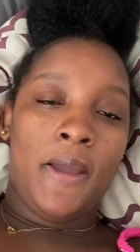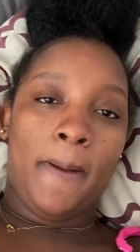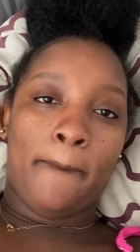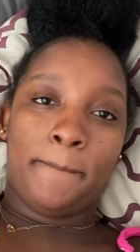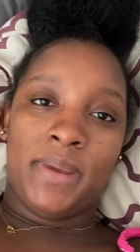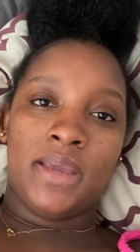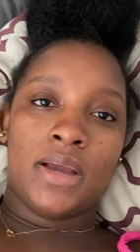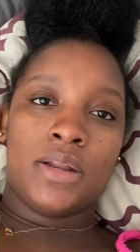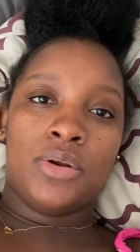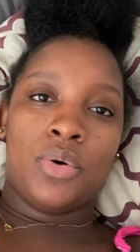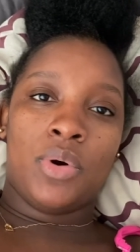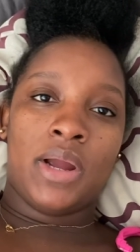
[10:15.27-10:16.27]
being
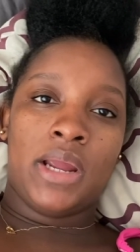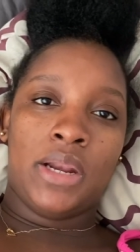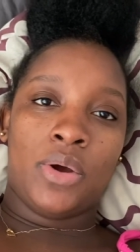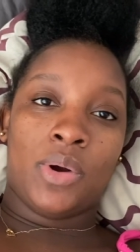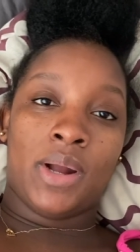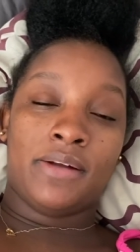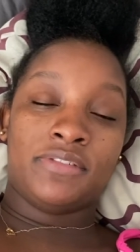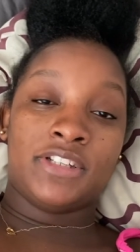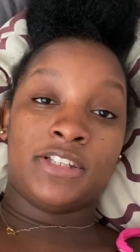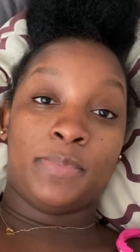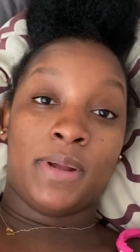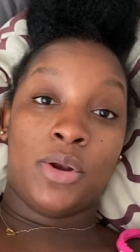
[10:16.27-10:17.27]
annoyed or have to
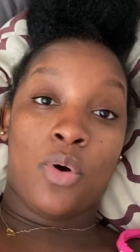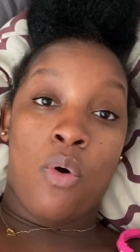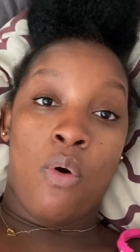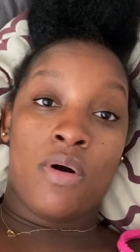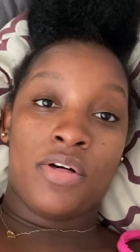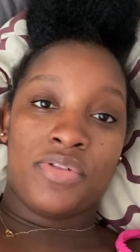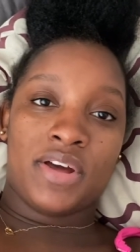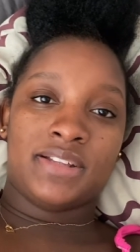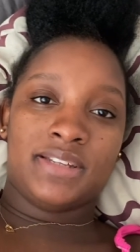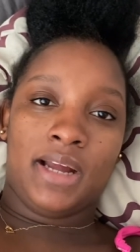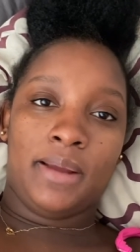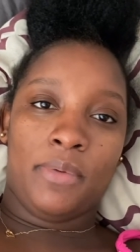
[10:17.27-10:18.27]
spend all that
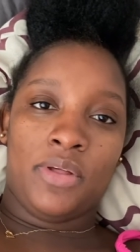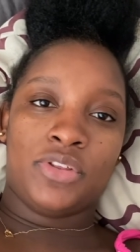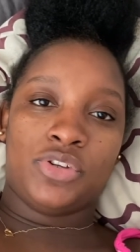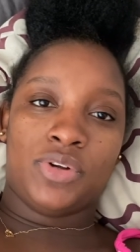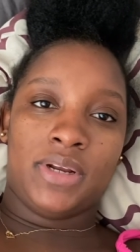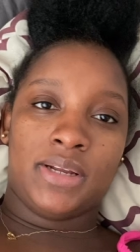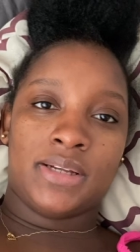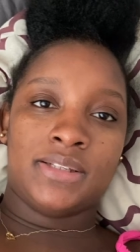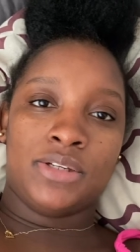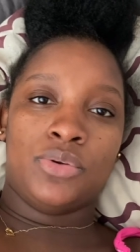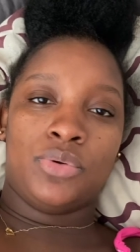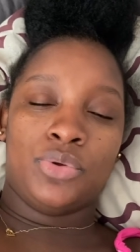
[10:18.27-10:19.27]
time on the train, because, you
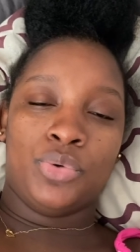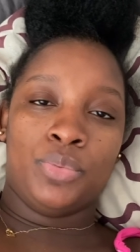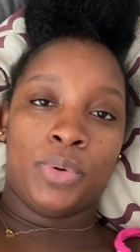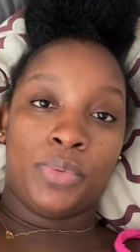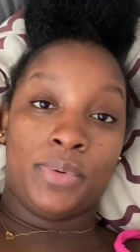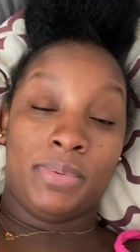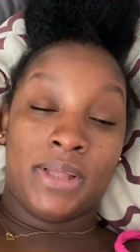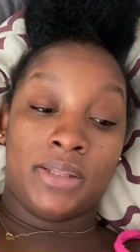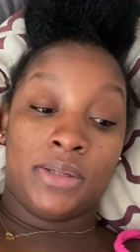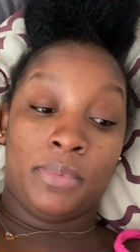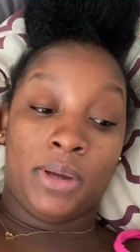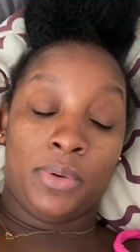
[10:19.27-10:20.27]
know, the Uber would be a little
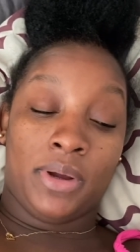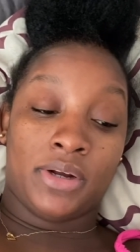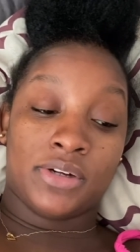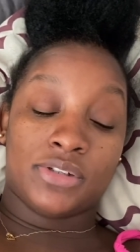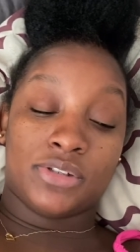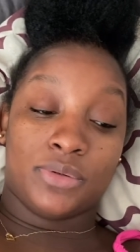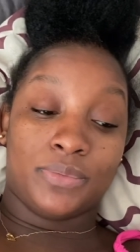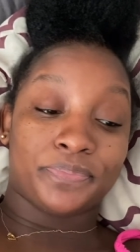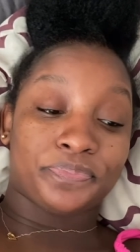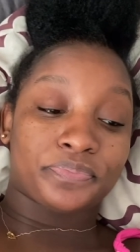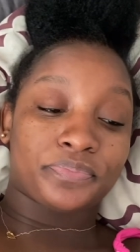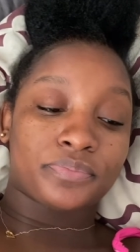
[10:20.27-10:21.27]
bit quicker. So
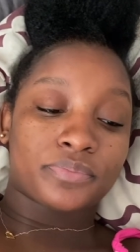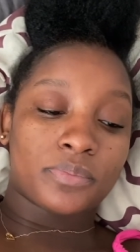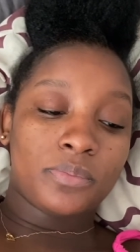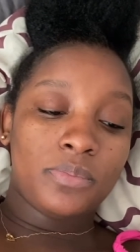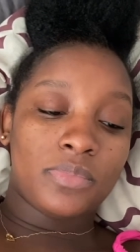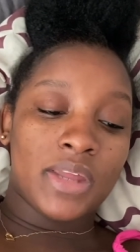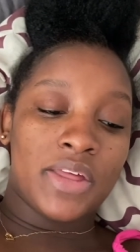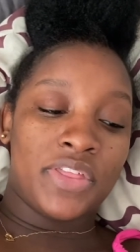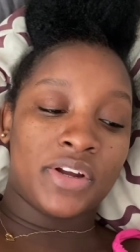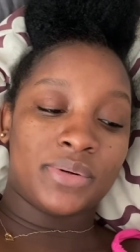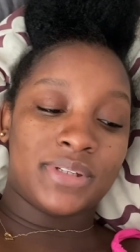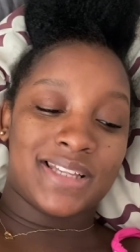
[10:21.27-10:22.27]
there
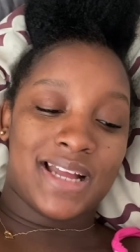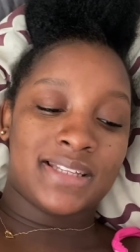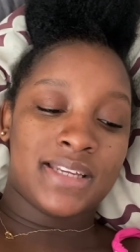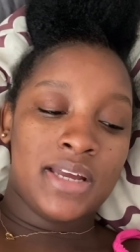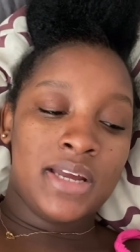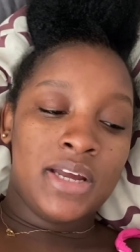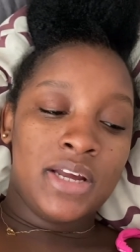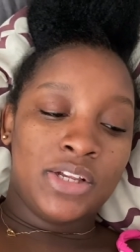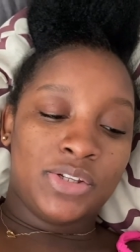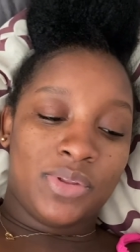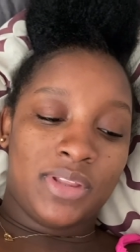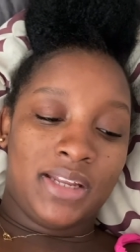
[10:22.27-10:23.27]
was that.
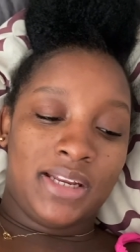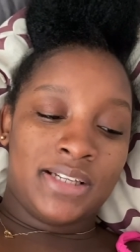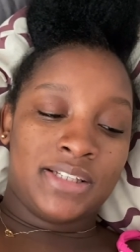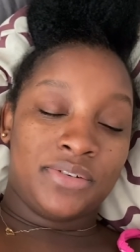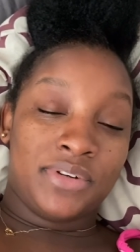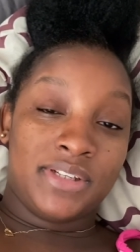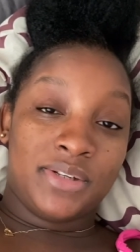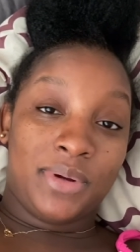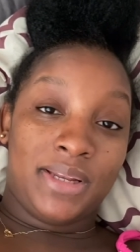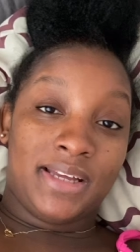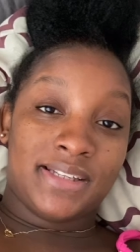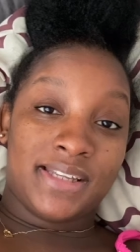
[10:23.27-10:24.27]
So that is the reason why
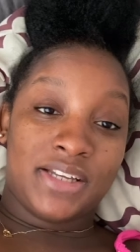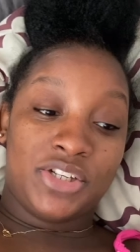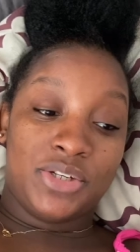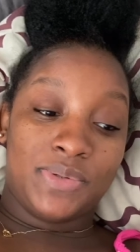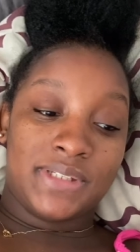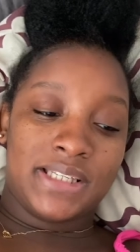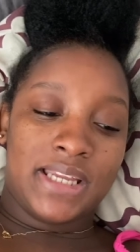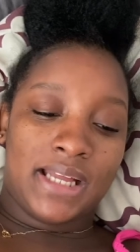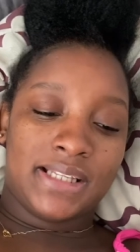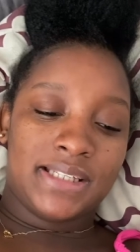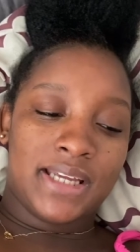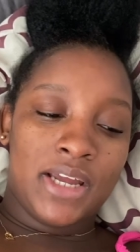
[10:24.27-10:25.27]
last night she was
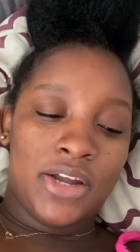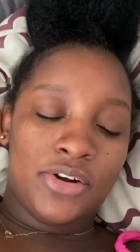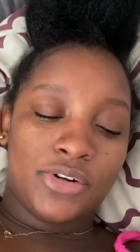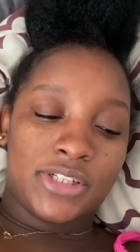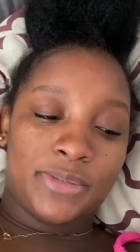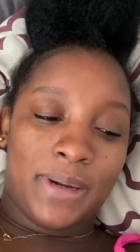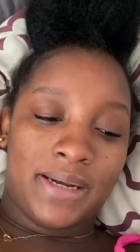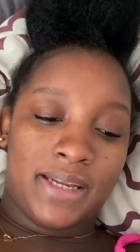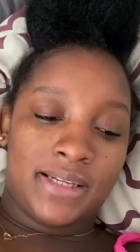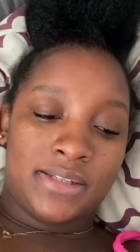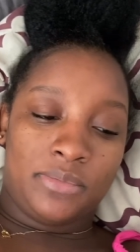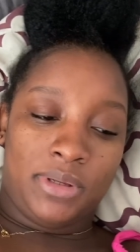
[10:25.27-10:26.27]
not responding
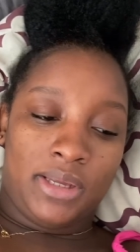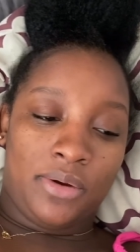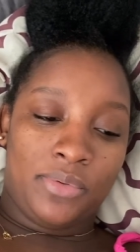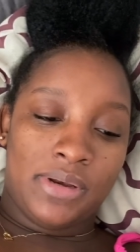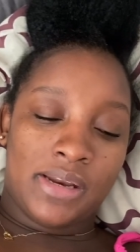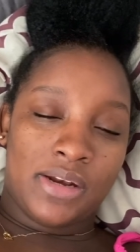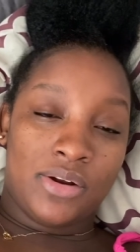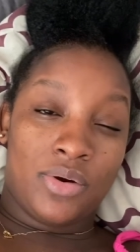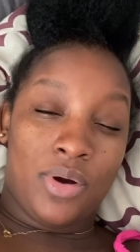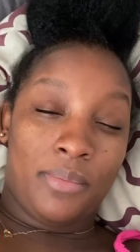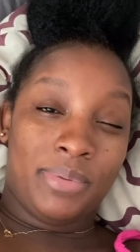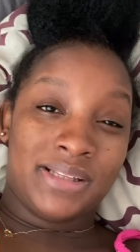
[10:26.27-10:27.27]
to me and we didn't go
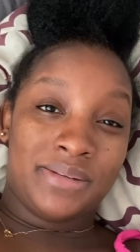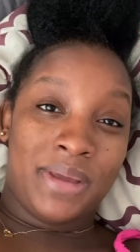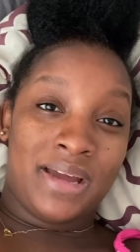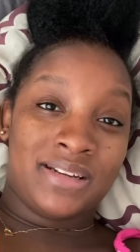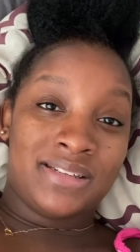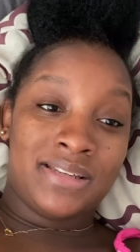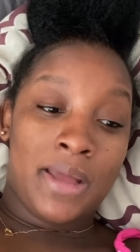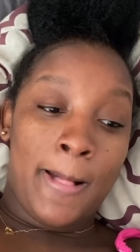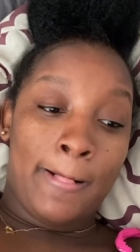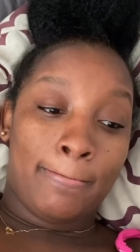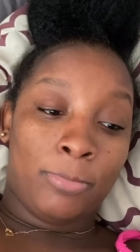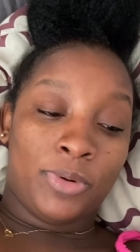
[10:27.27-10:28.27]
out. But to be honest,
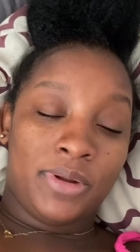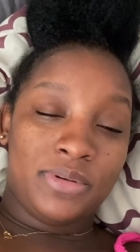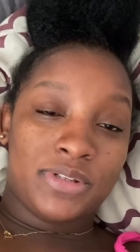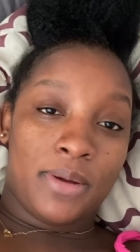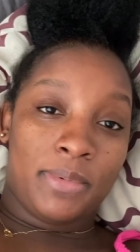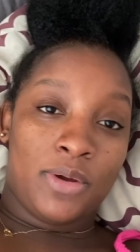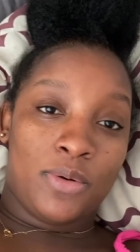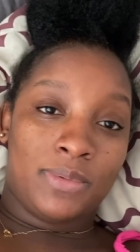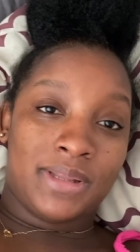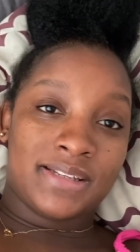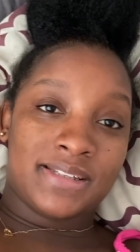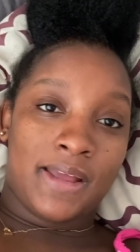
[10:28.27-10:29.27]
when I was coming home
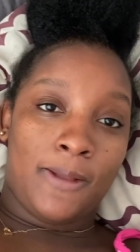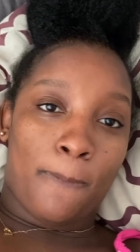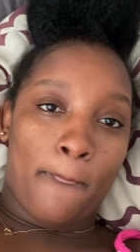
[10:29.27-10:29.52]
last night